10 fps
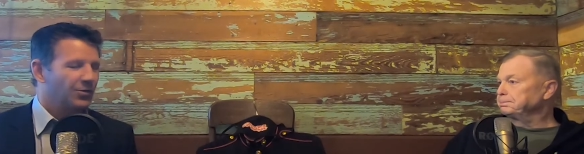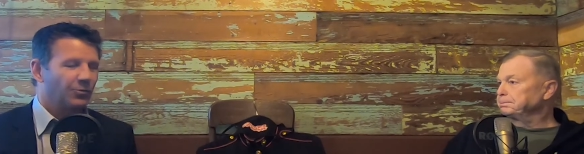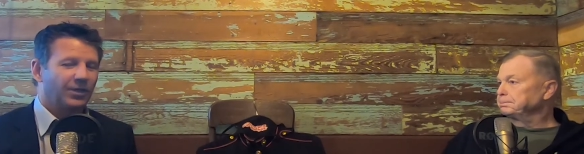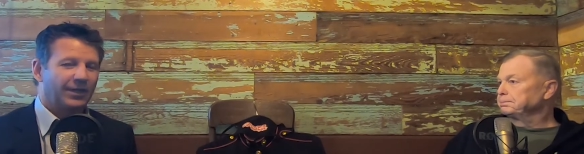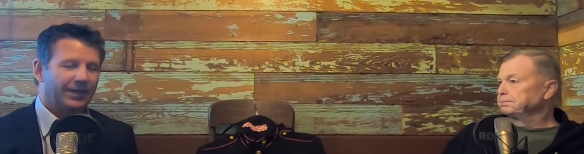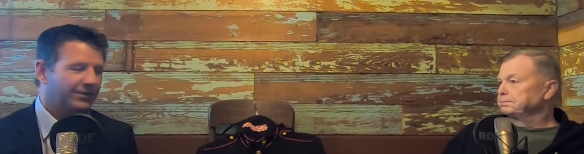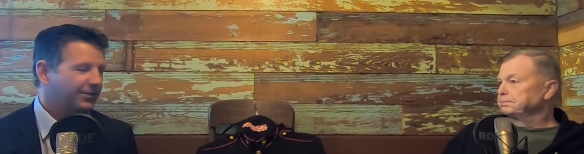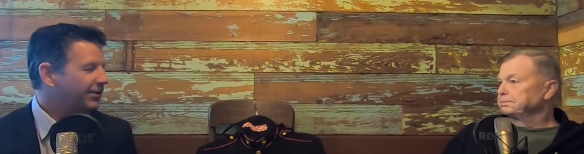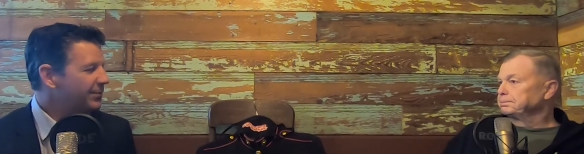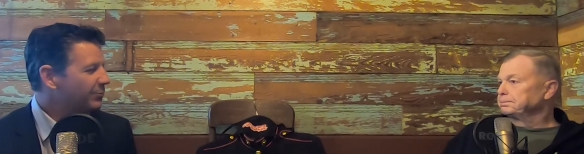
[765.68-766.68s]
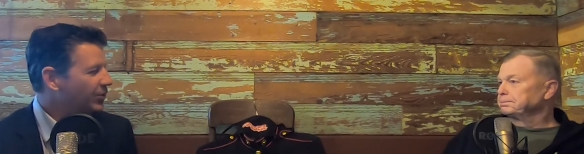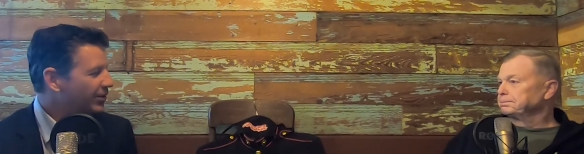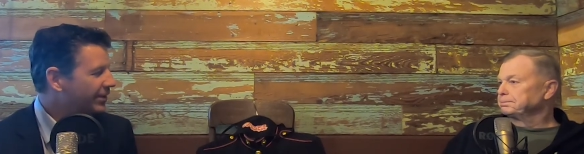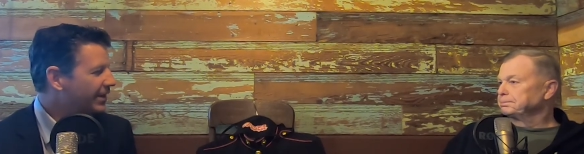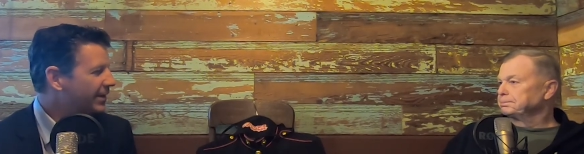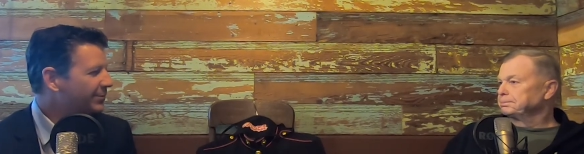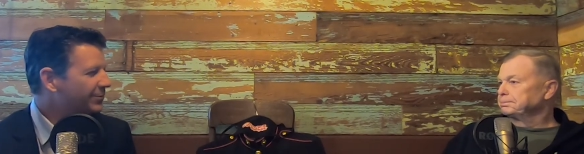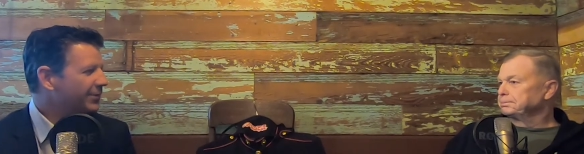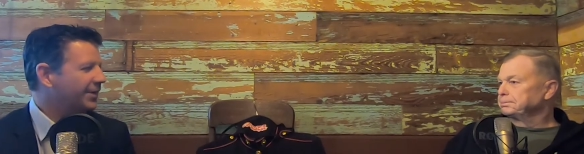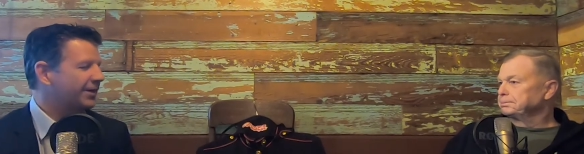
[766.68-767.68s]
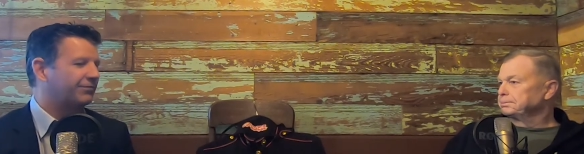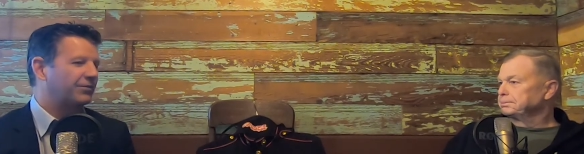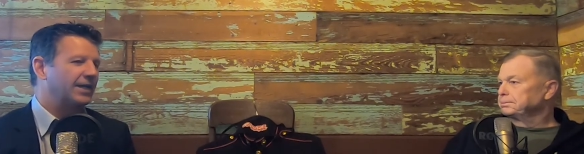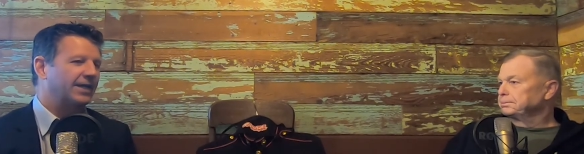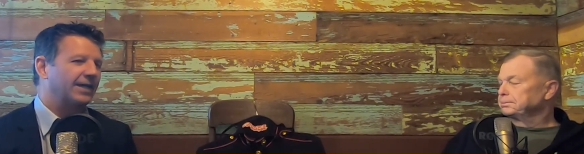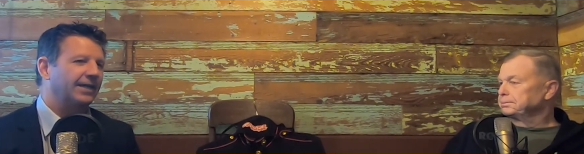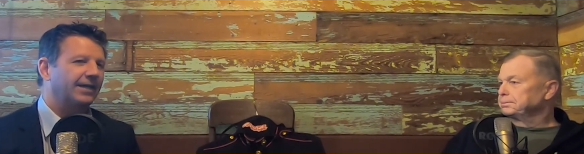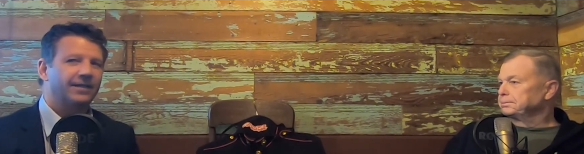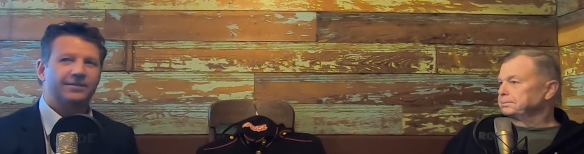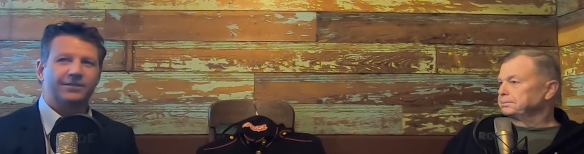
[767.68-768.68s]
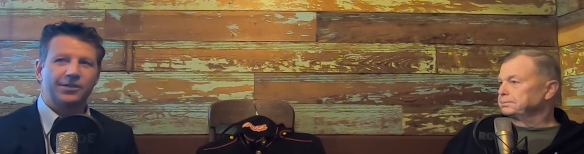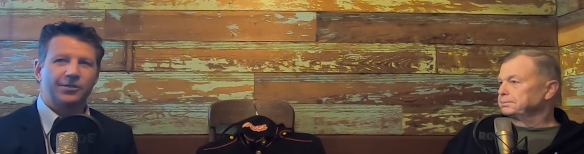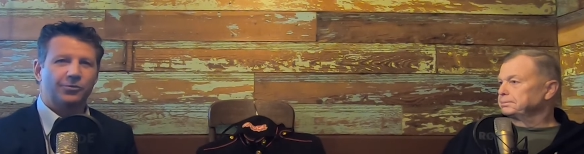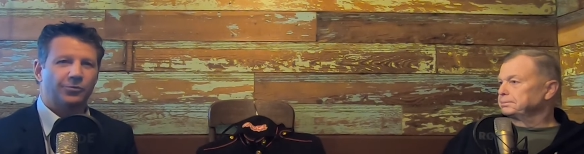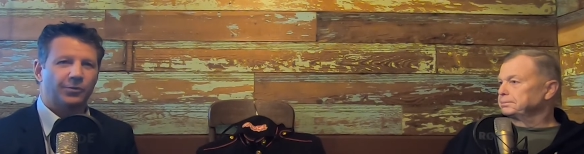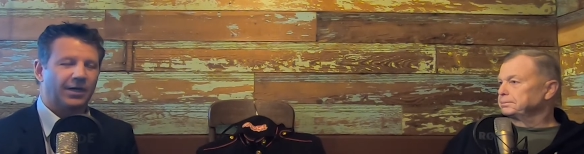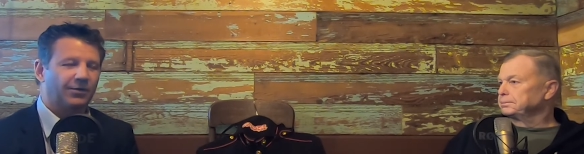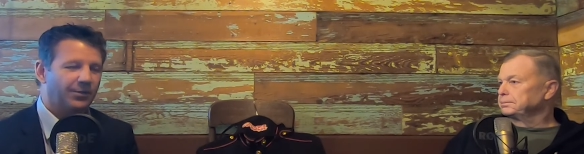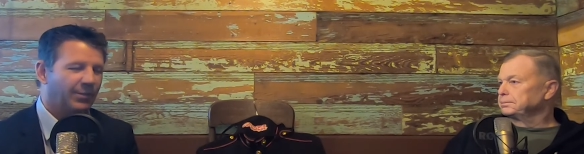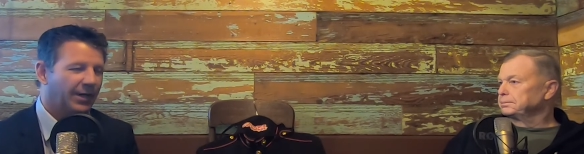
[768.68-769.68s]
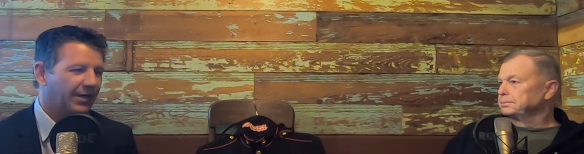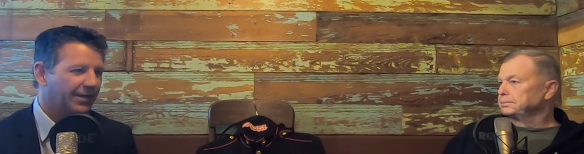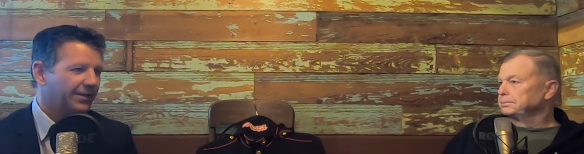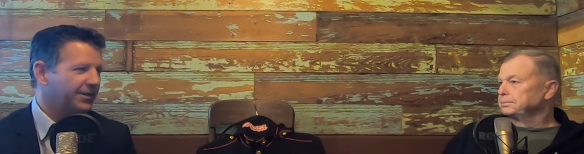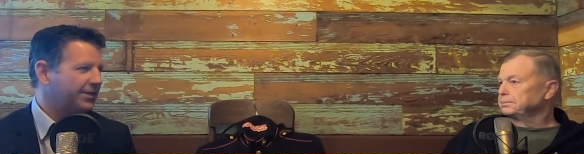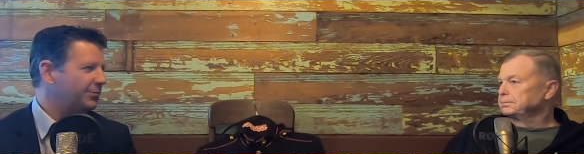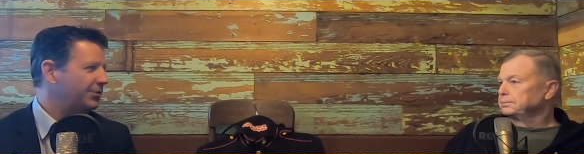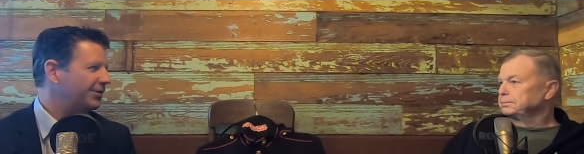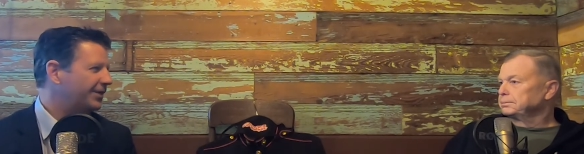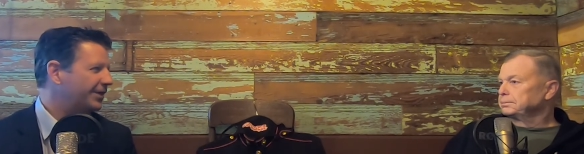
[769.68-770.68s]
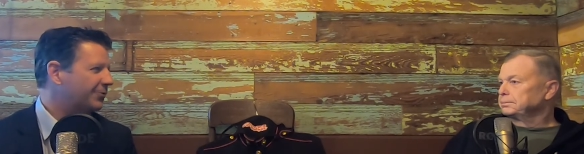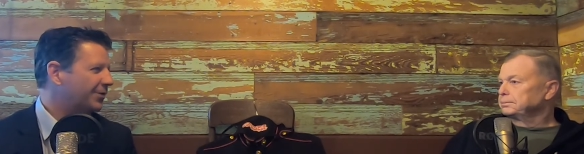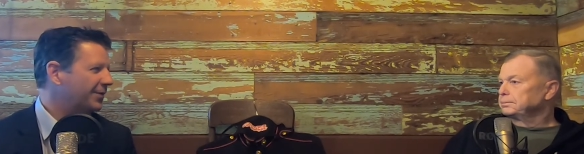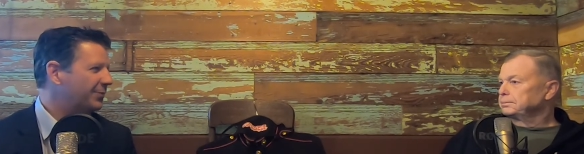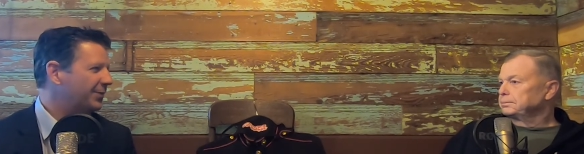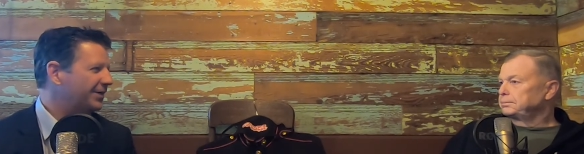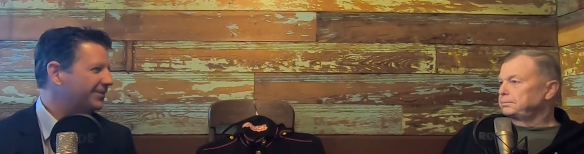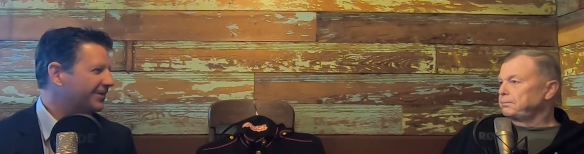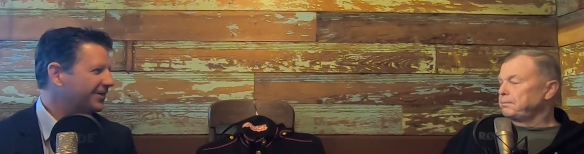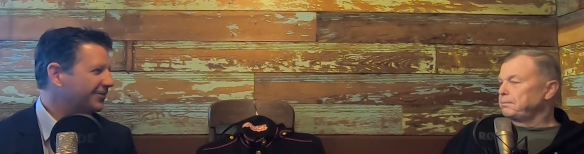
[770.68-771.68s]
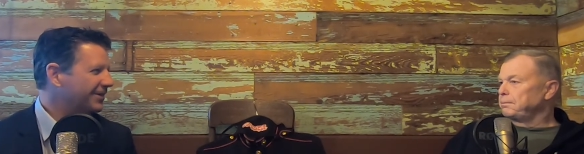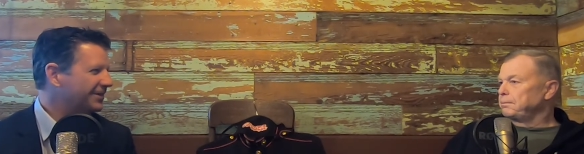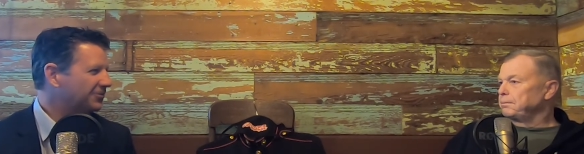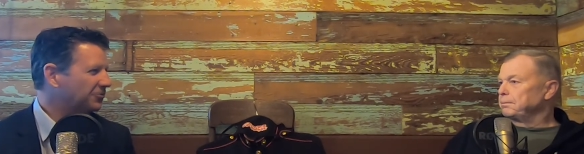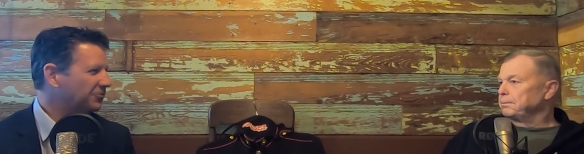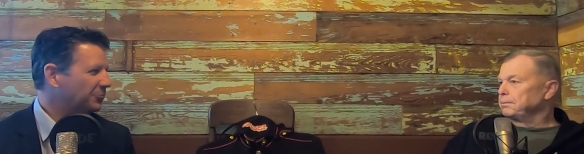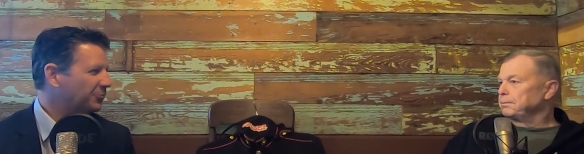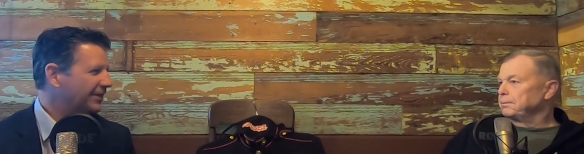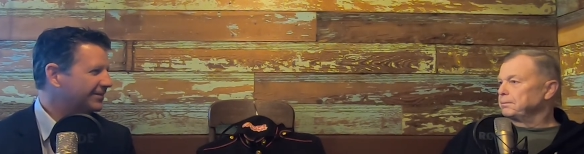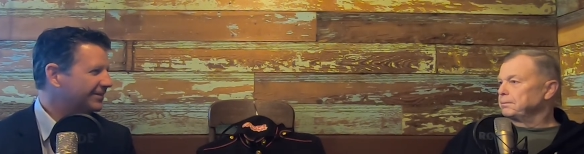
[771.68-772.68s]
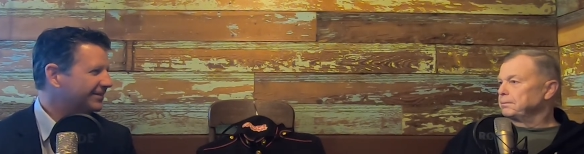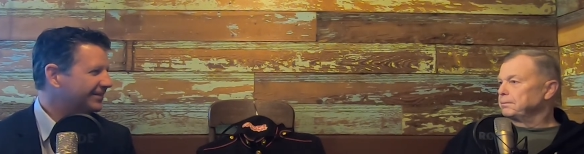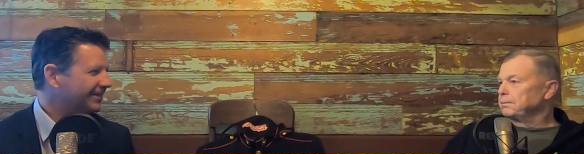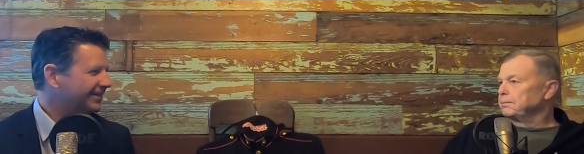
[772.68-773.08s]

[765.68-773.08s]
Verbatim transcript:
Speaker 1: Well, it's a great program, Frank. I see you out and about in the community quite a bit. You've got a great social presence.